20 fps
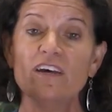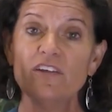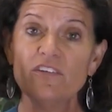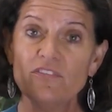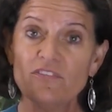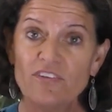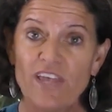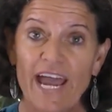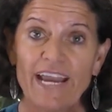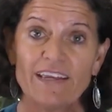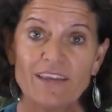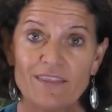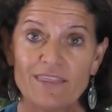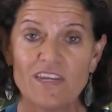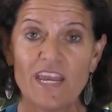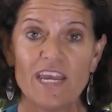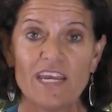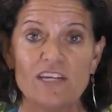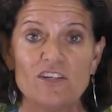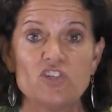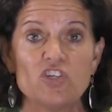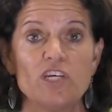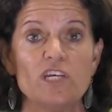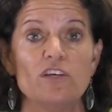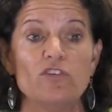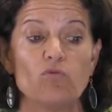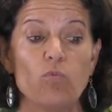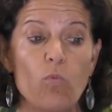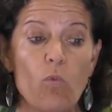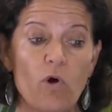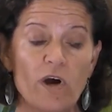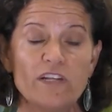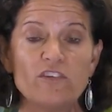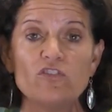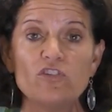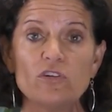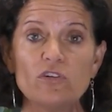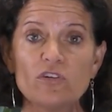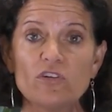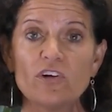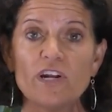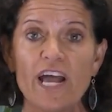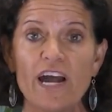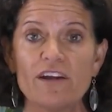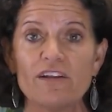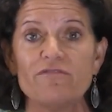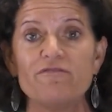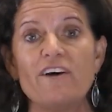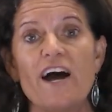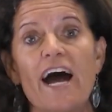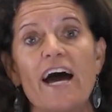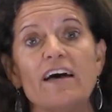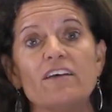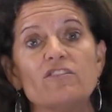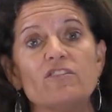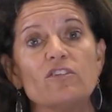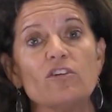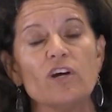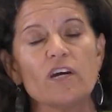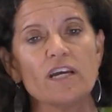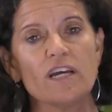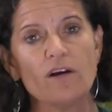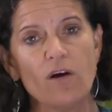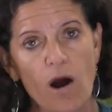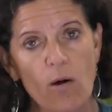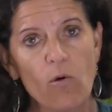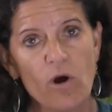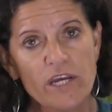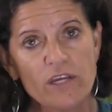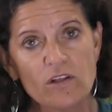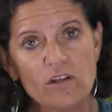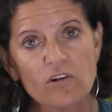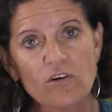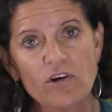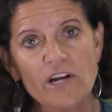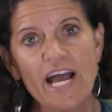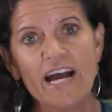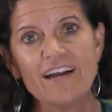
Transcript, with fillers: Second stage is, once you learn how to fast, I want you to learn